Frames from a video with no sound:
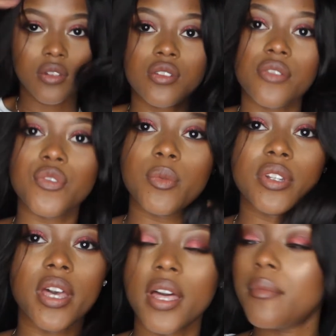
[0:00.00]
So if you
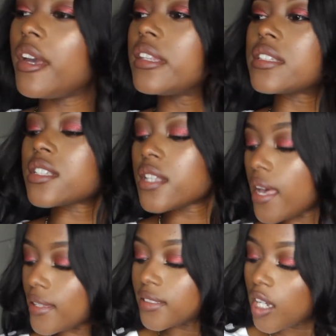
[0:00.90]
want to make this
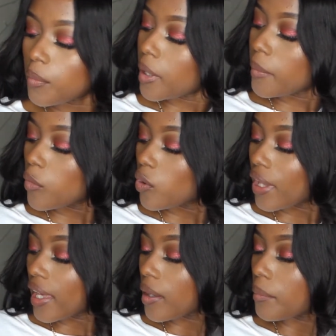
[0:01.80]
hairstyle a bit more
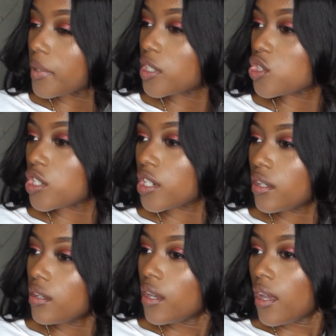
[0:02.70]
like beachy,
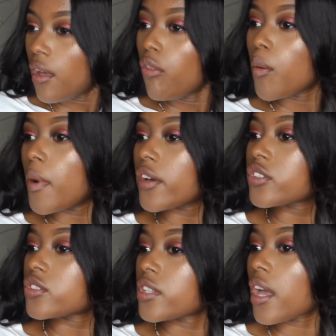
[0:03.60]
the
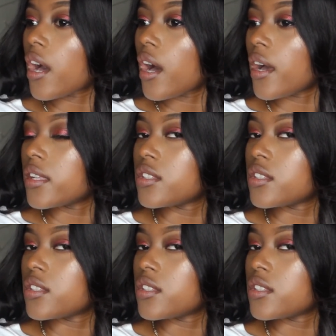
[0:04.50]
best thing I'd